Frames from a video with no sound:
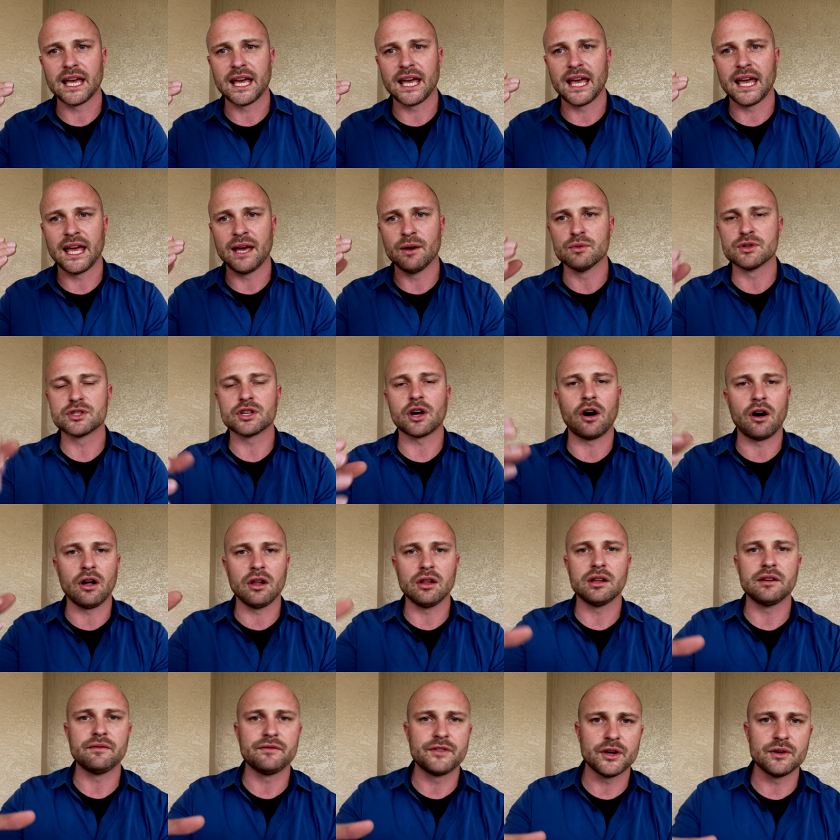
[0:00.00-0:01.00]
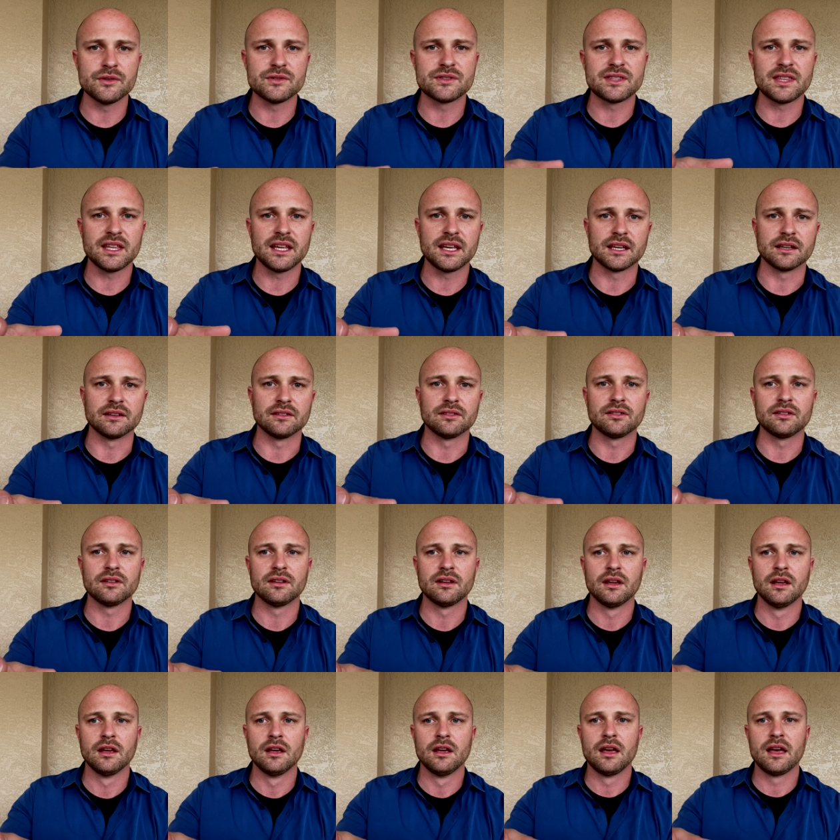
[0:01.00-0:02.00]
it was all of those things.
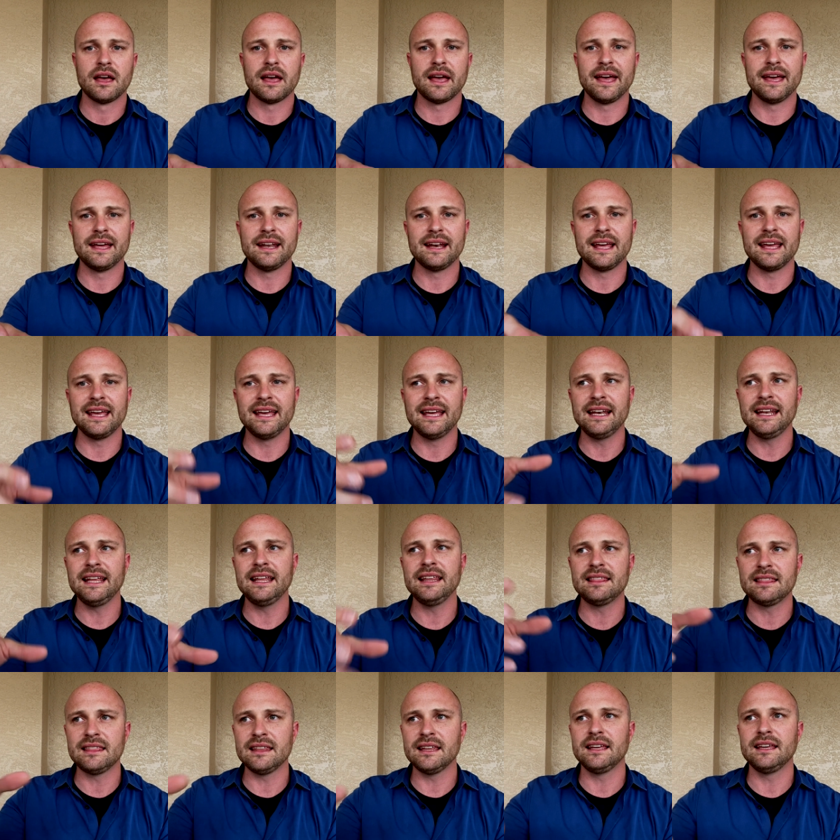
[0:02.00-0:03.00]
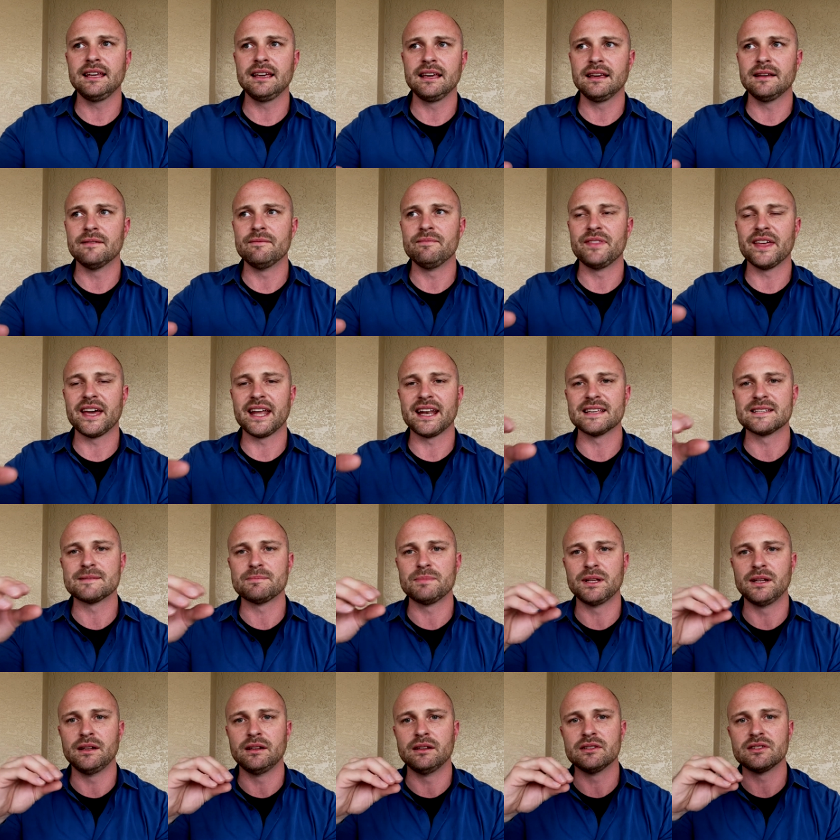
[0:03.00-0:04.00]
And anything that has
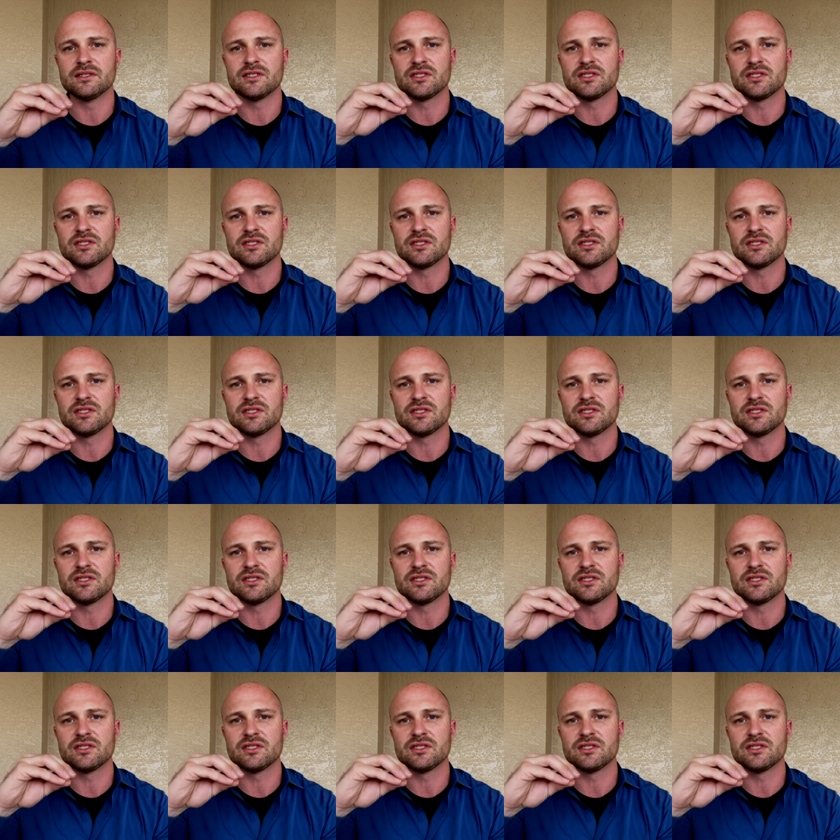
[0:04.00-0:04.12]
been